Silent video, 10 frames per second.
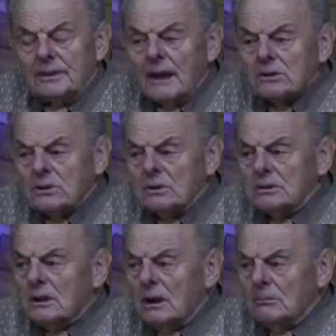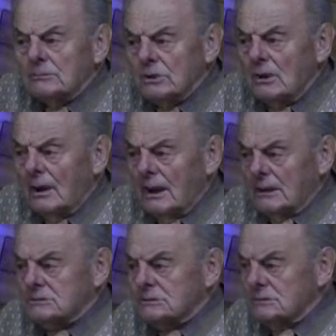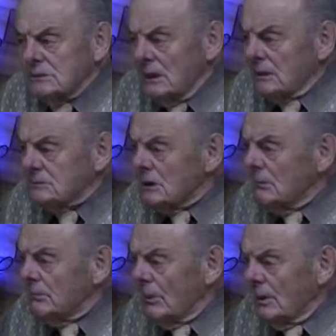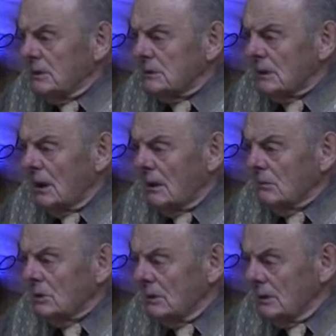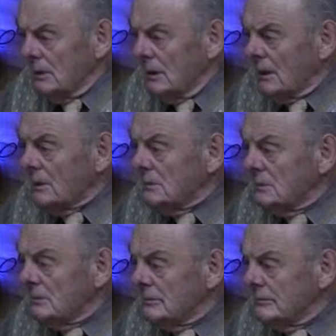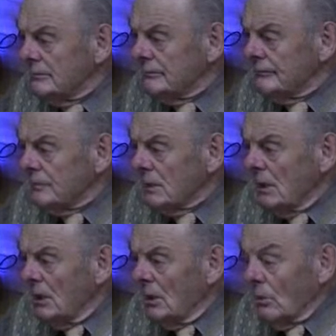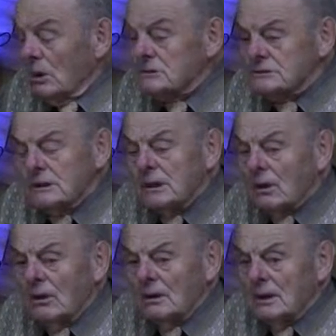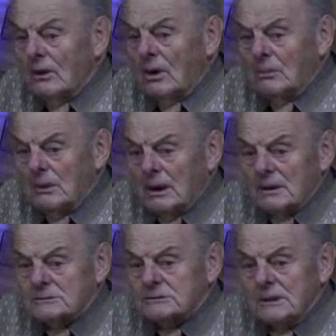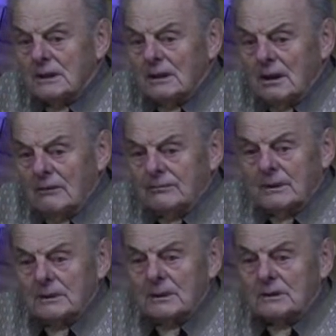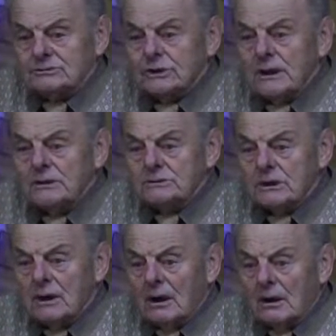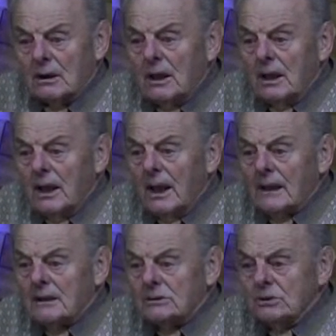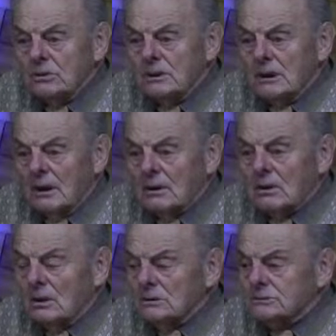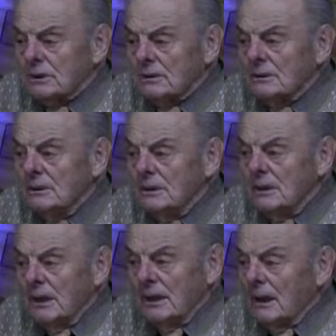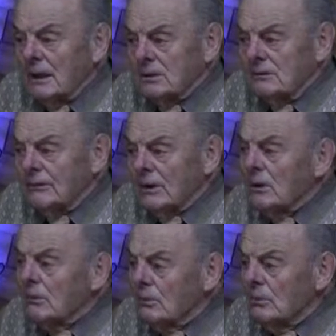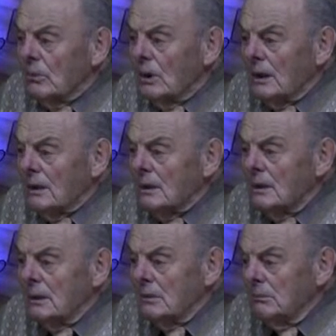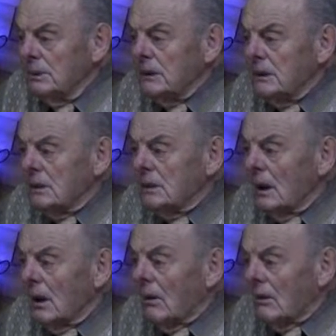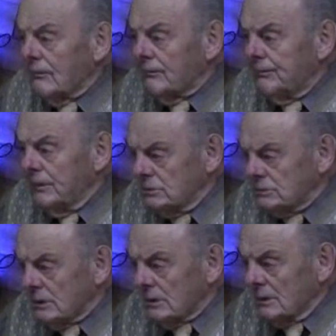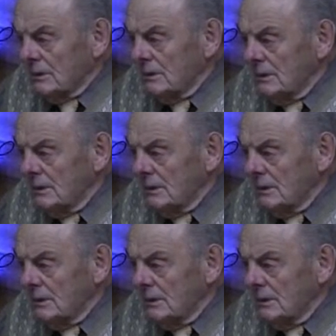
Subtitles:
That could come to us at some point in time, could it not? We're seeing all the hallmarks of a change in our attitude in our culture, and that could very well be in our future.